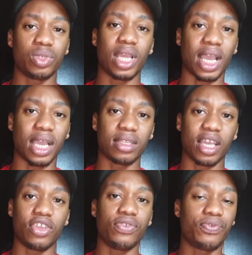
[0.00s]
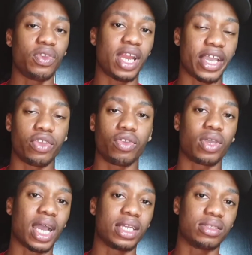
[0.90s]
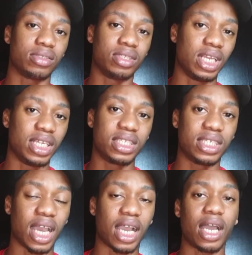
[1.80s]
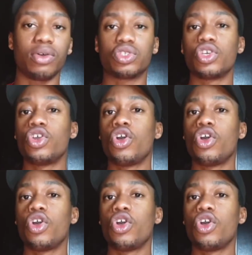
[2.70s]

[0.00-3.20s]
with the account and you feel like you can delete the account.